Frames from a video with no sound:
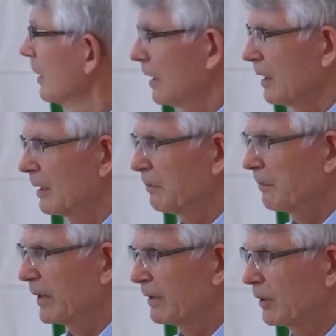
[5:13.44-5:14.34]

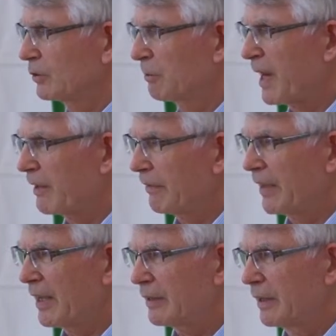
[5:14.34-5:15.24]
But also part of
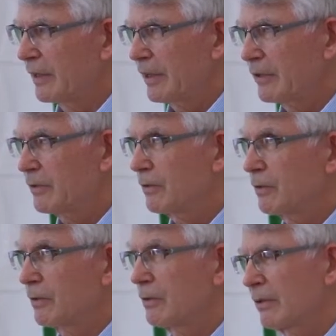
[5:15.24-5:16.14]
that is
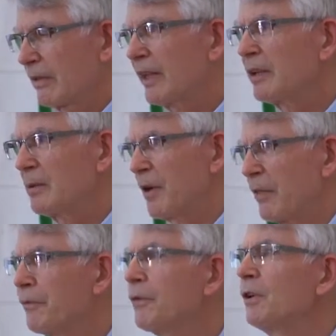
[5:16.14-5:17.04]
to think
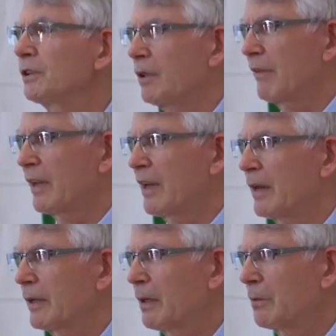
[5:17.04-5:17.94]
about the future of that area.